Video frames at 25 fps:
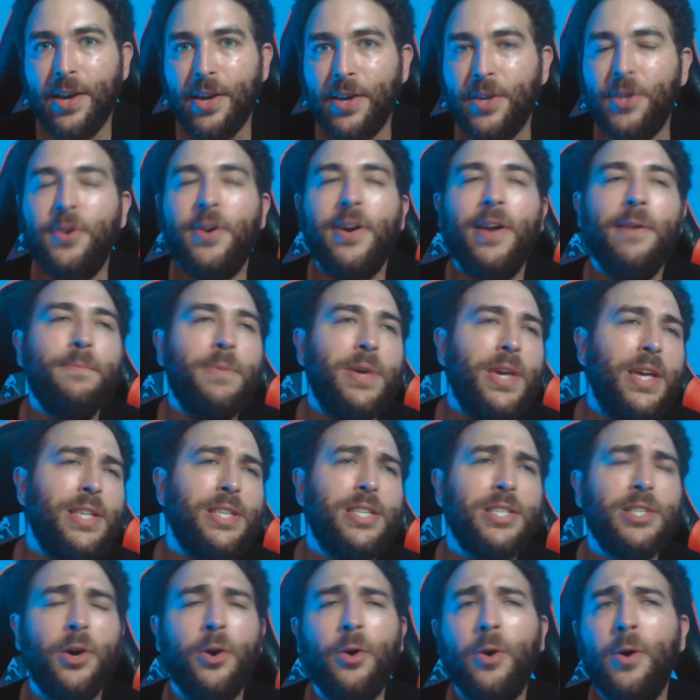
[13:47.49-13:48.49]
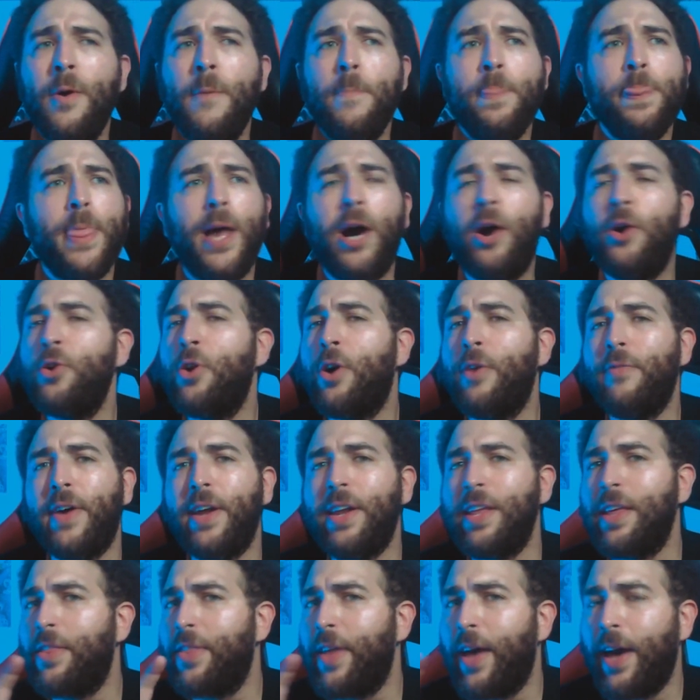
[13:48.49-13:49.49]
You know what I mean? So I don't know if
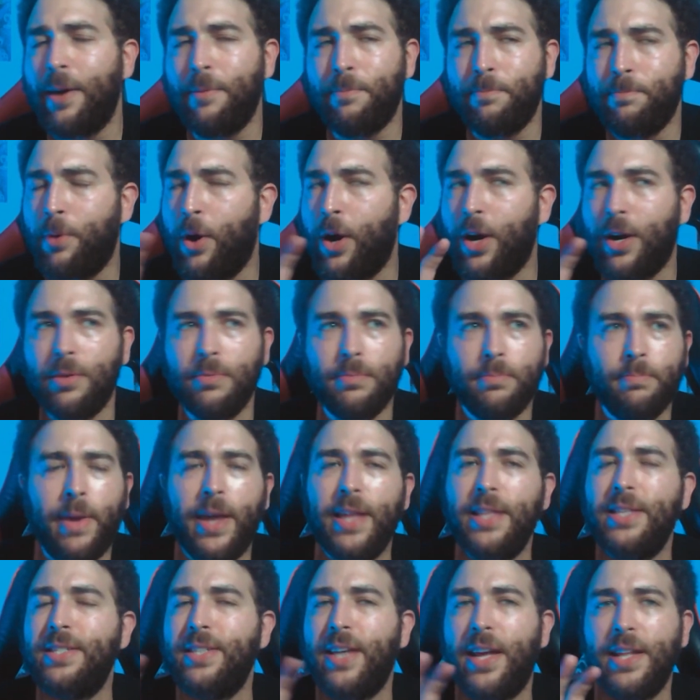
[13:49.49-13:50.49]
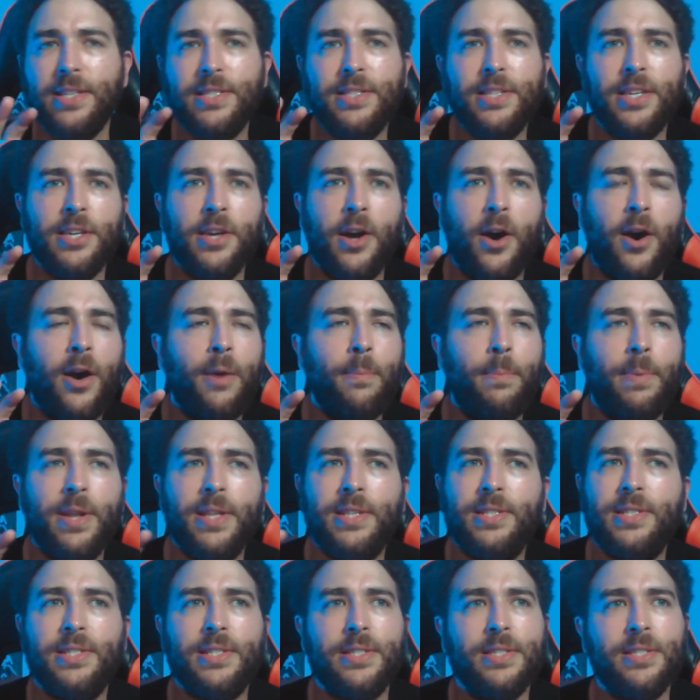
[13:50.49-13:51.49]
any of that part made sense to y'all, but
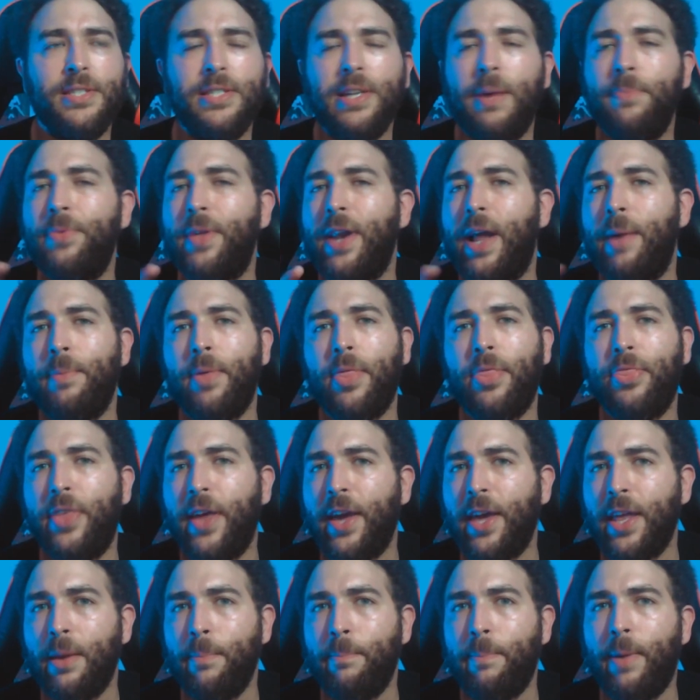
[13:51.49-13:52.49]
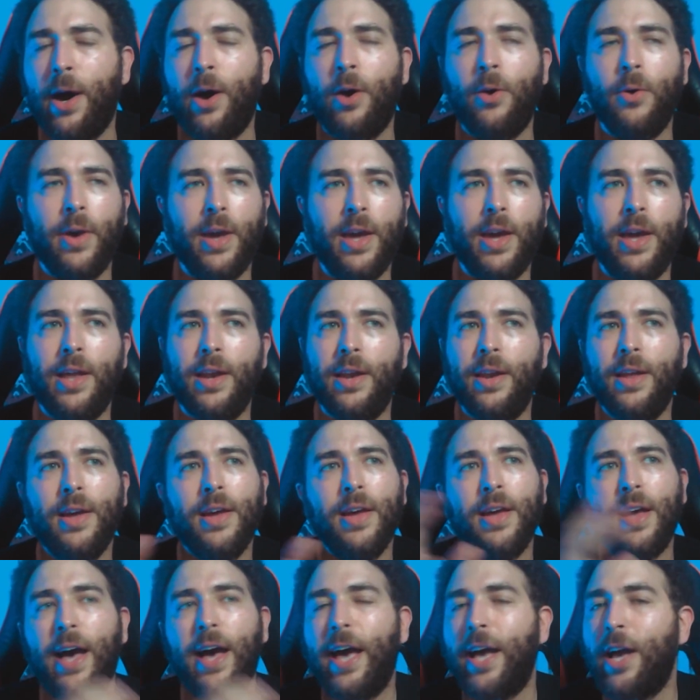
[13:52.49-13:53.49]
it's something I've been thinking about, and
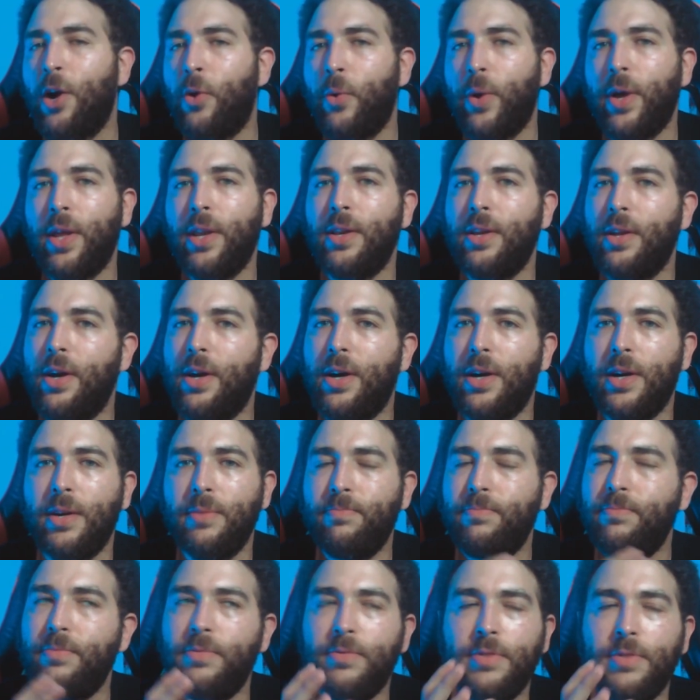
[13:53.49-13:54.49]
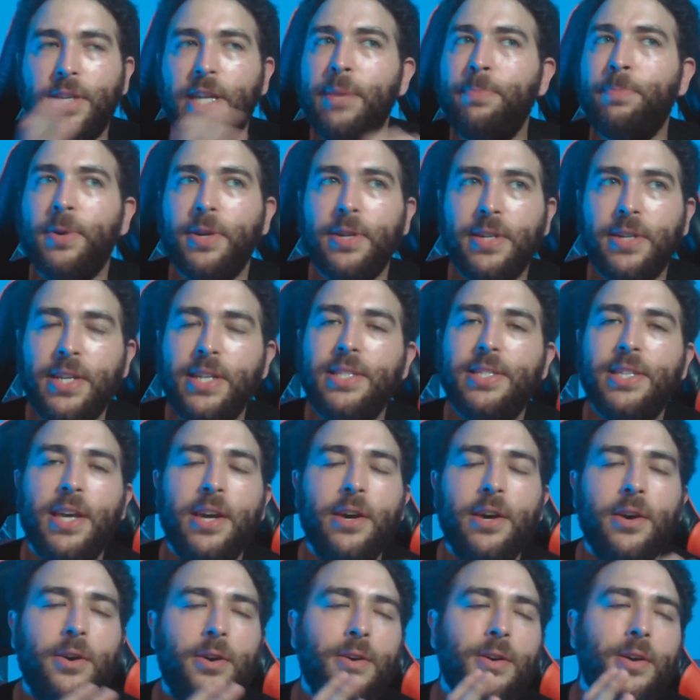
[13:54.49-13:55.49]
I go in deeper
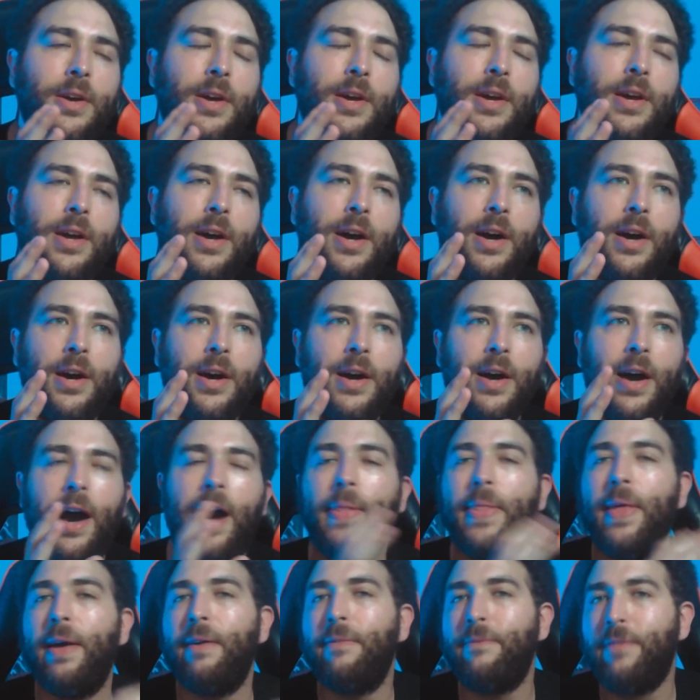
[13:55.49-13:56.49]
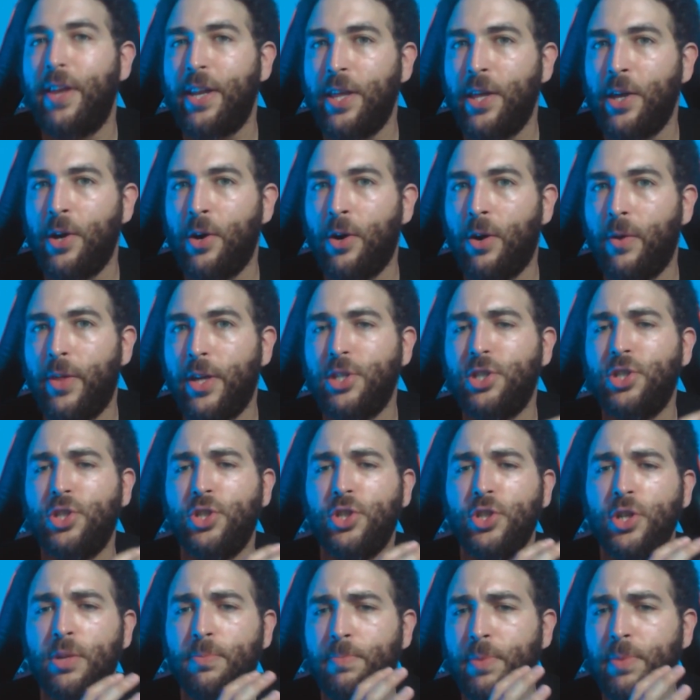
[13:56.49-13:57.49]
detail on that video that
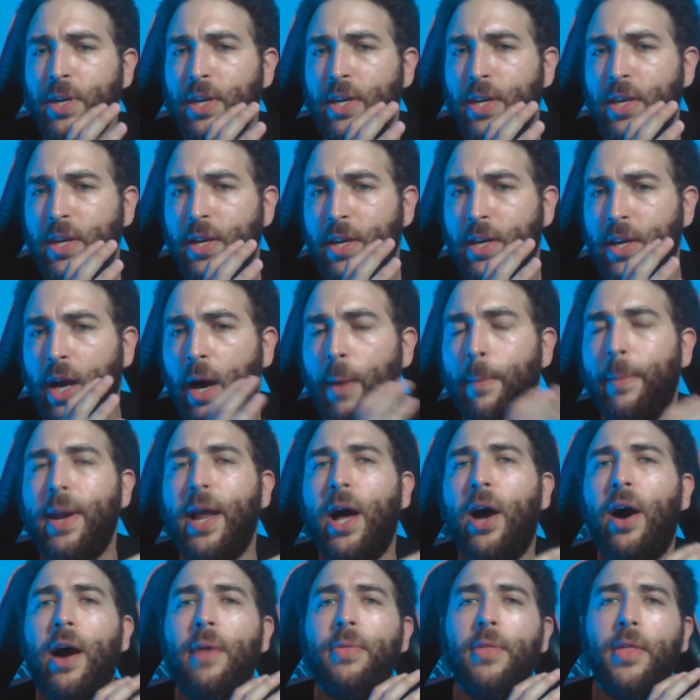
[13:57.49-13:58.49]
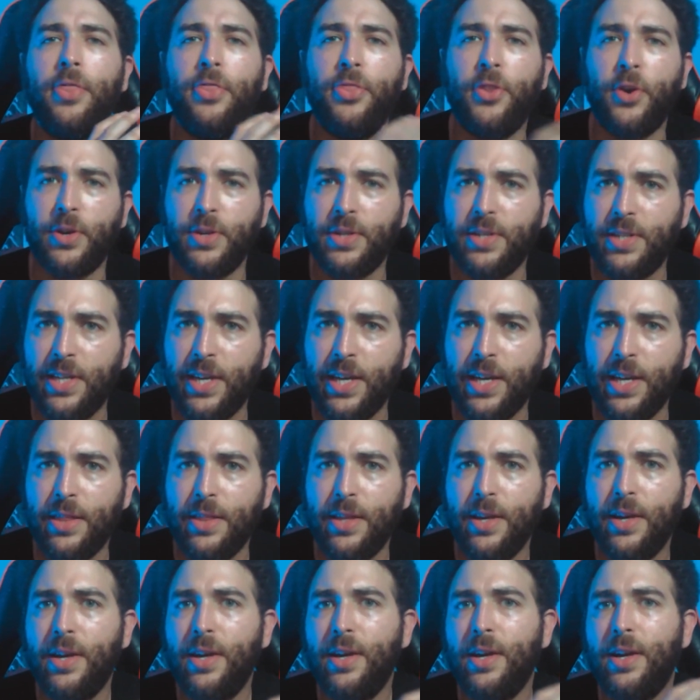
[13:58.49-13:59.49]
should be coming out on the 13th,
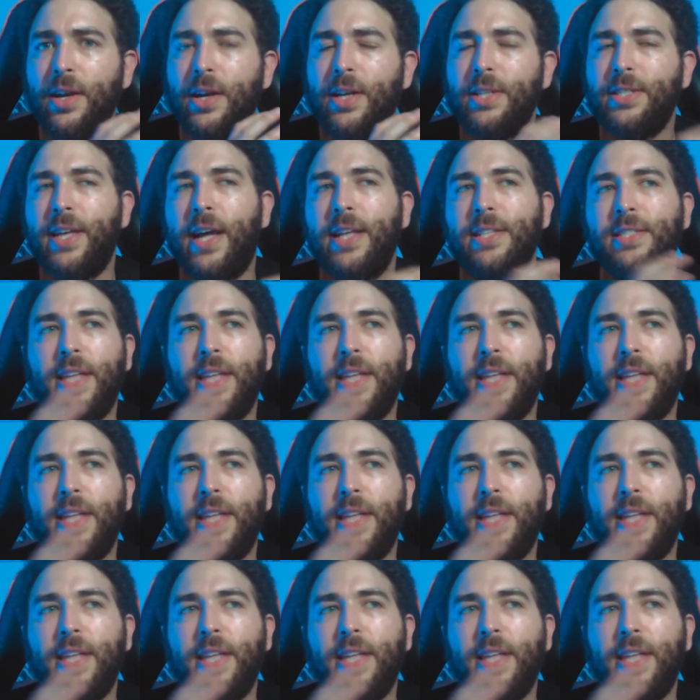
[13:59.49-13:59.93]
because that's